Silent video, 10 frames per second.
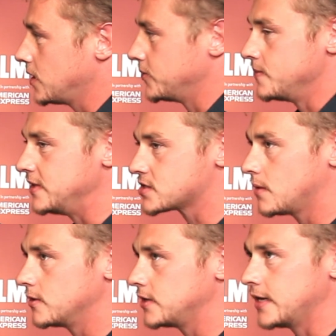of like when you meet
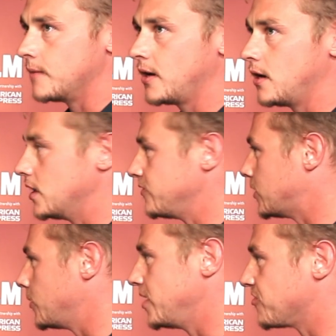someone in a bar,
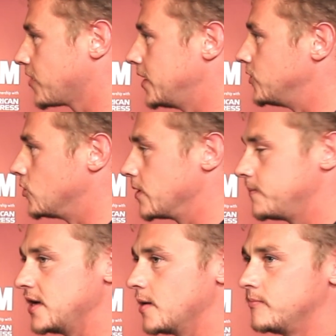whether it be a friend or
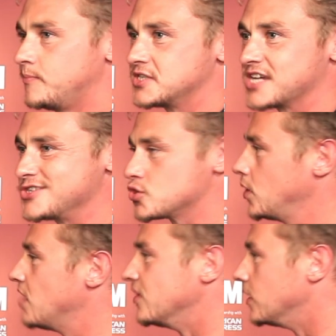it be a
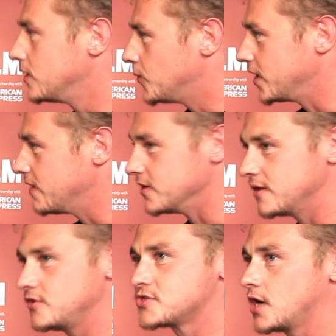potential lover, whatever,
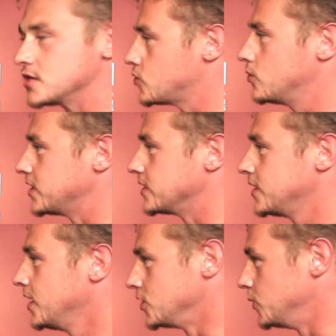if you start talking,
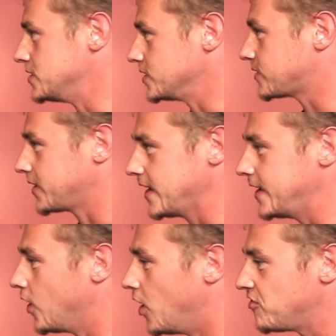you either kind of
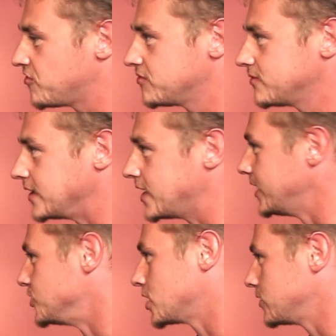hit it off and
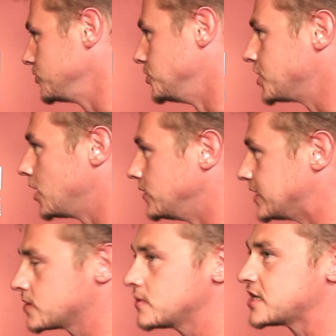get each other or you don't.
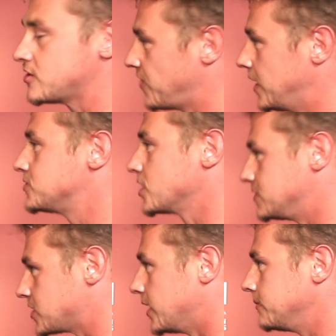And sometimes that develops
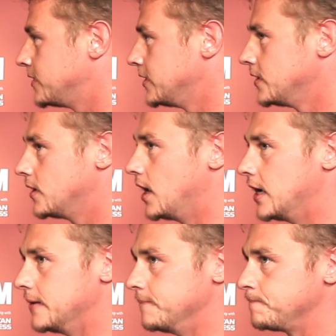over time.
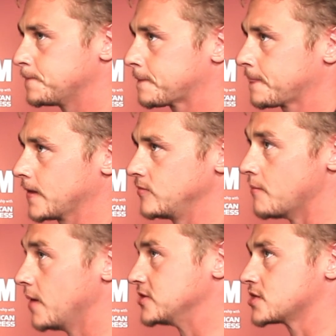Um,
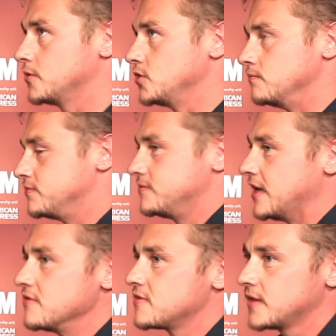there might be someone you
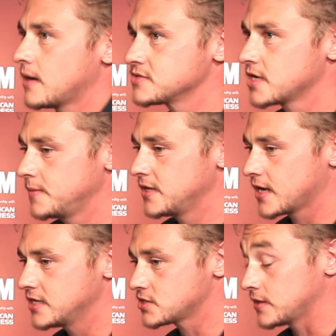didn't think that was going to be the
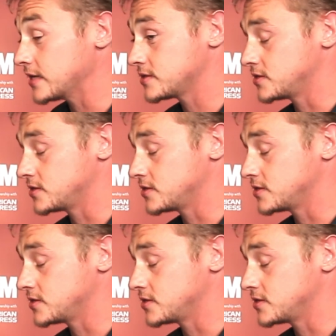case, and that